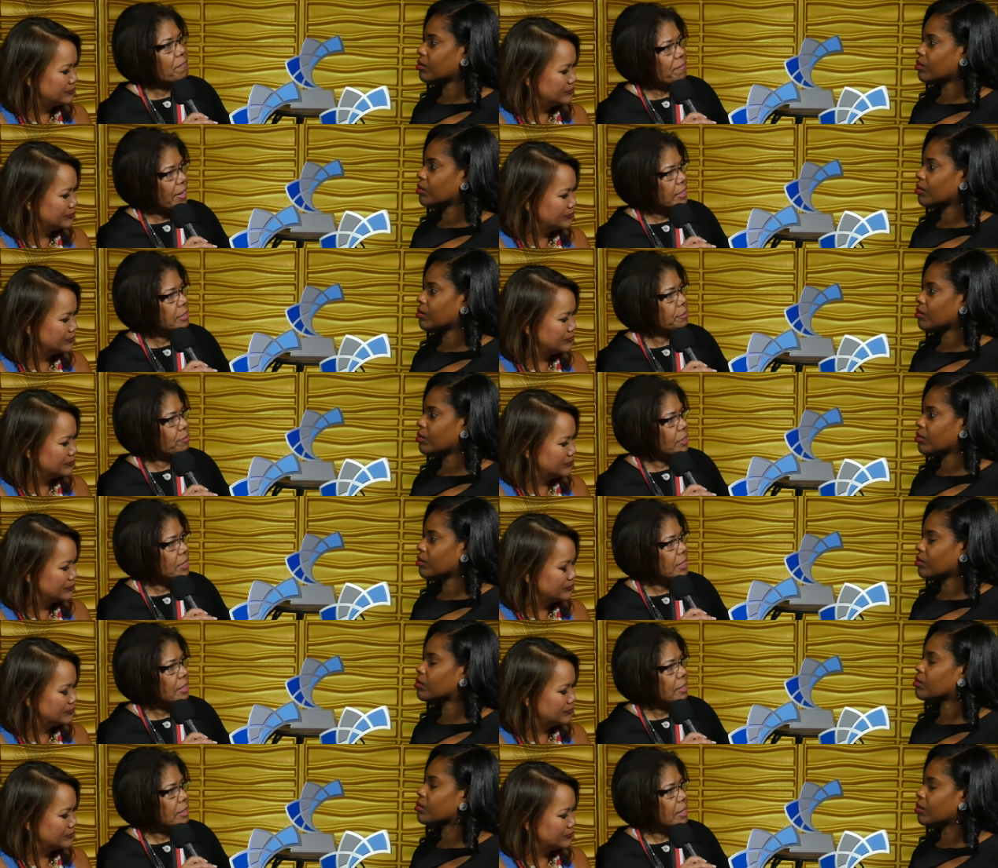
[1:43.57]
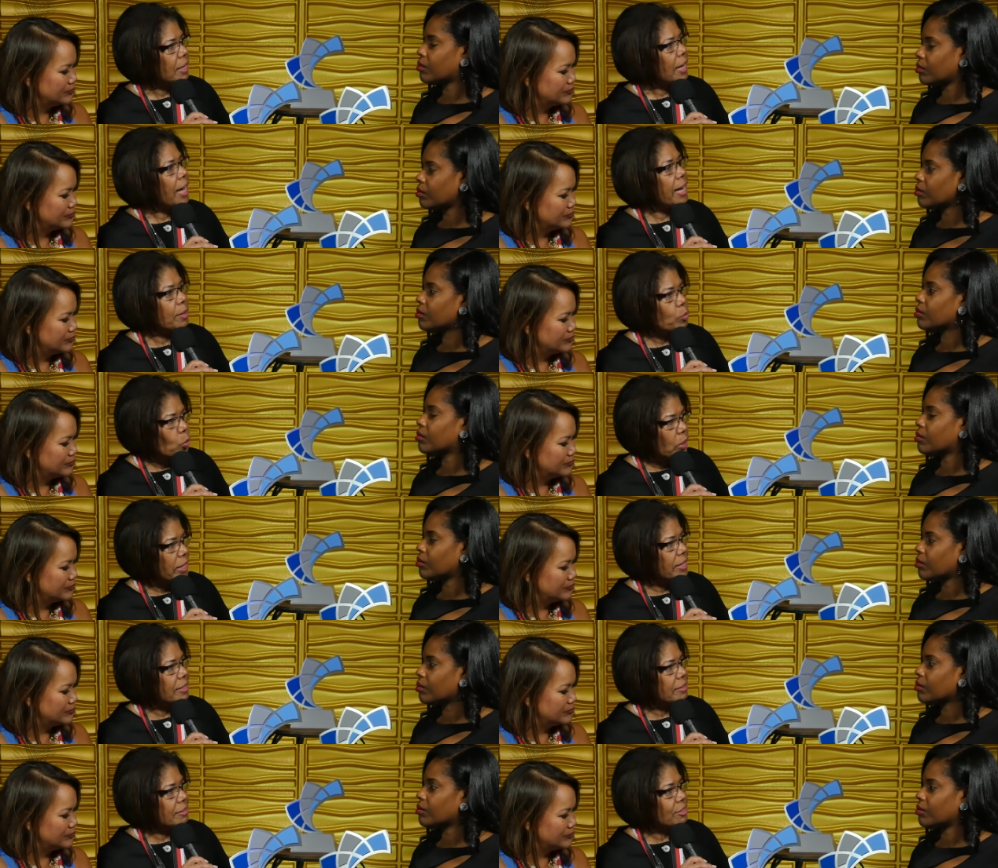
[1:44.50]
Speaker 1: effectively and
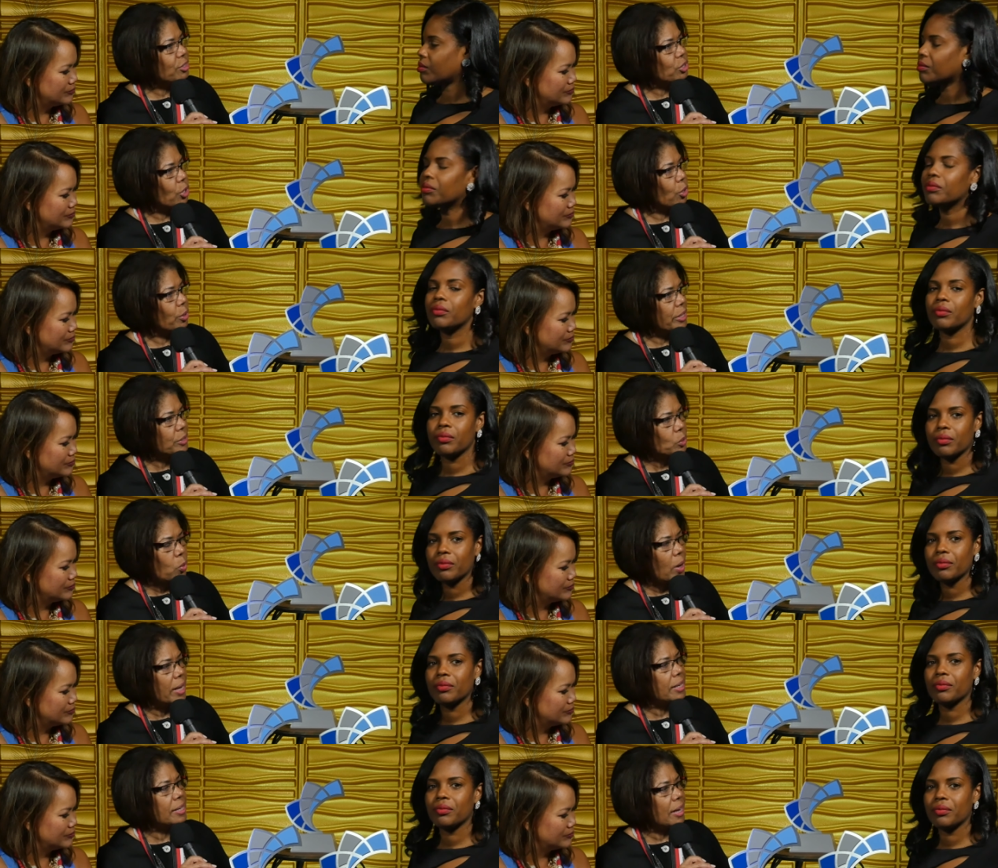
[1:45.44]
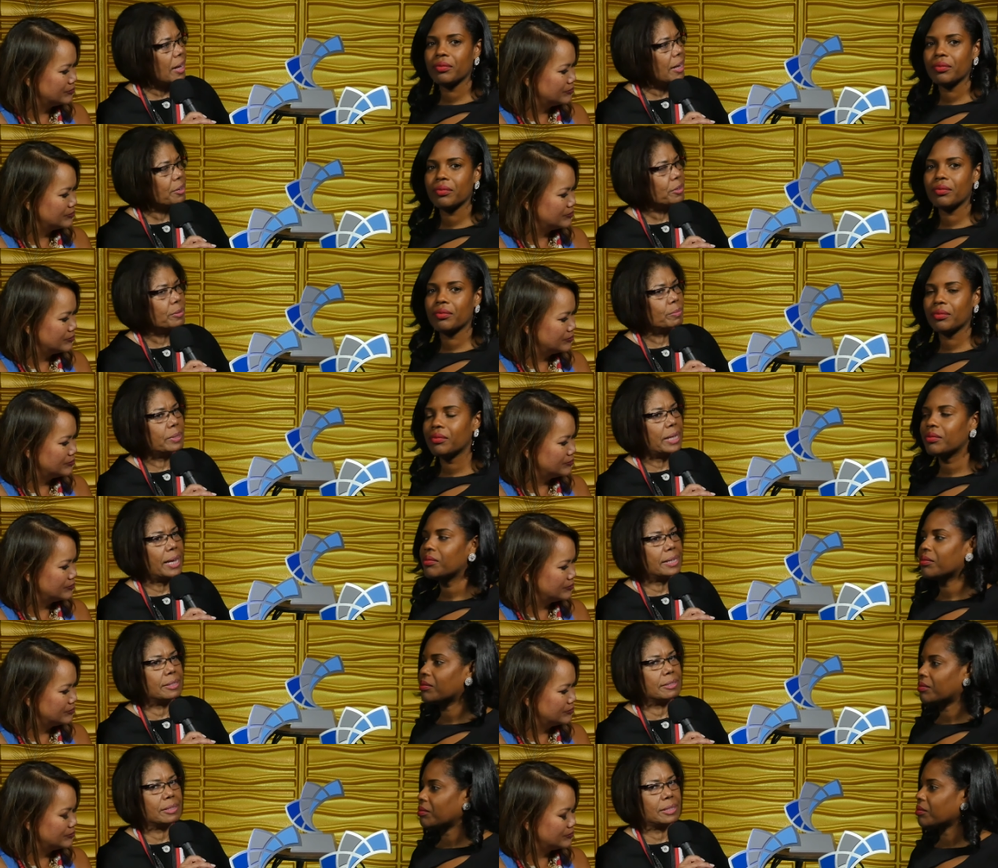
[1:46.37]
win. So it's quite an honor
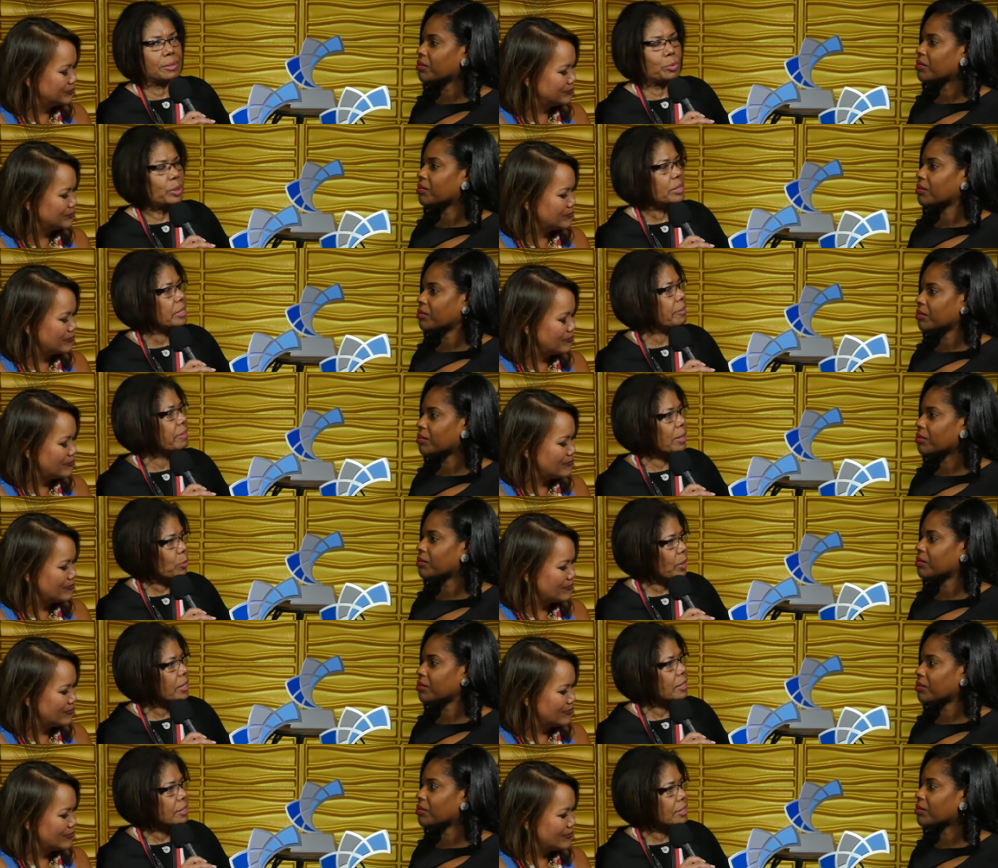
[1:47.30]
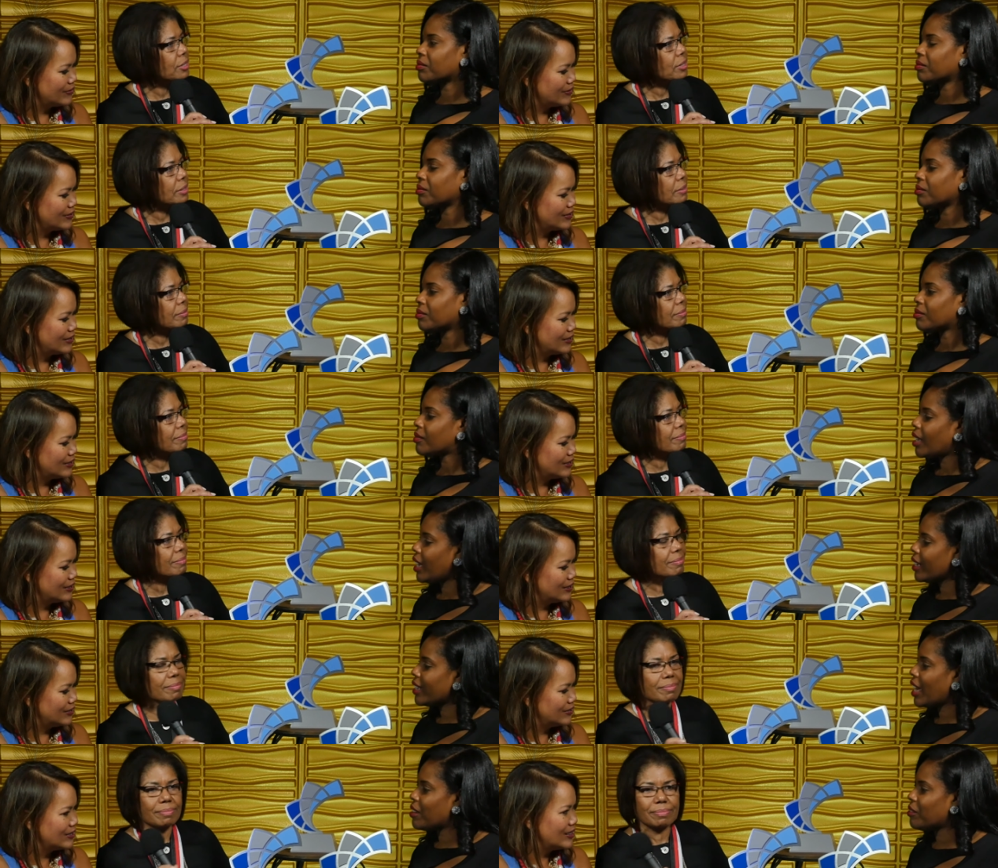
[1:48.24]
that to receive that recognition.
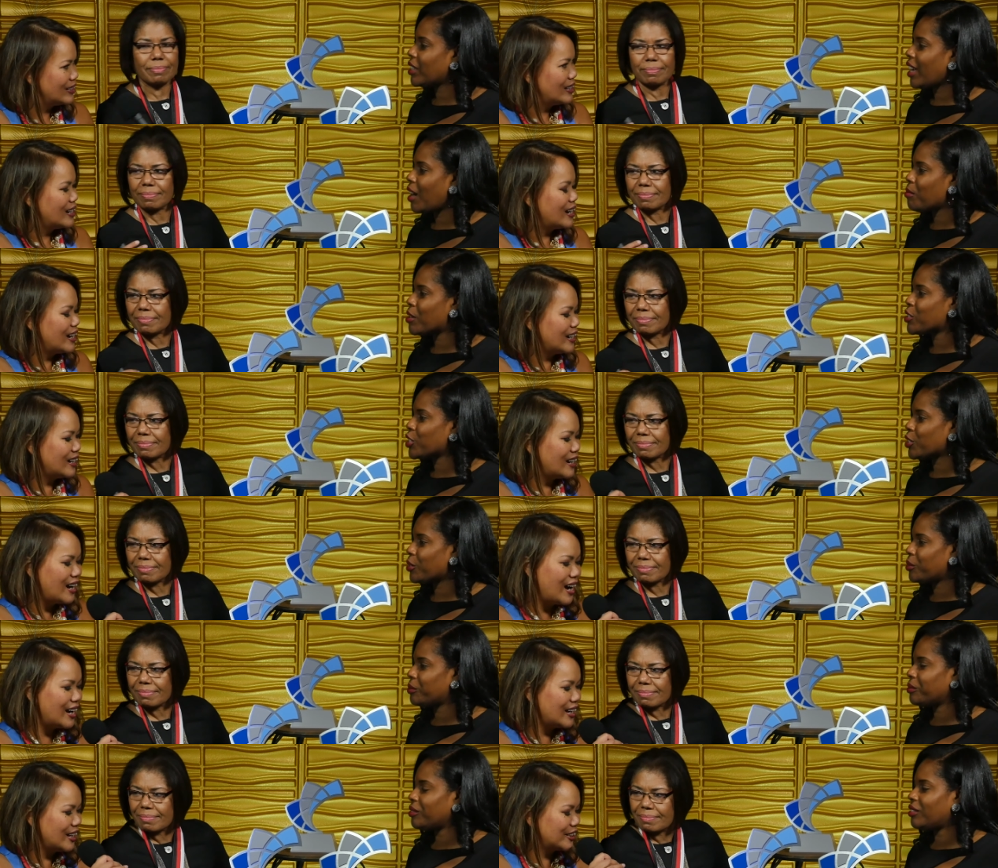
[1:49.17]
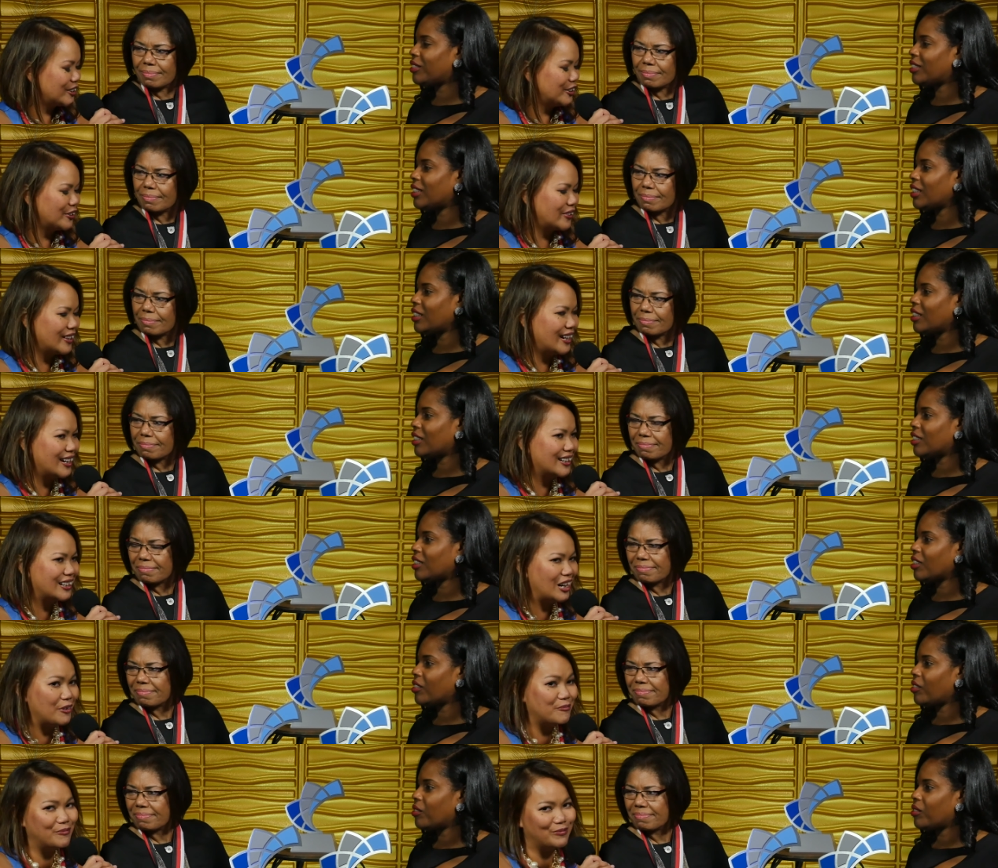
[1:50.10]
Speaker 2: I, I echo that. I'm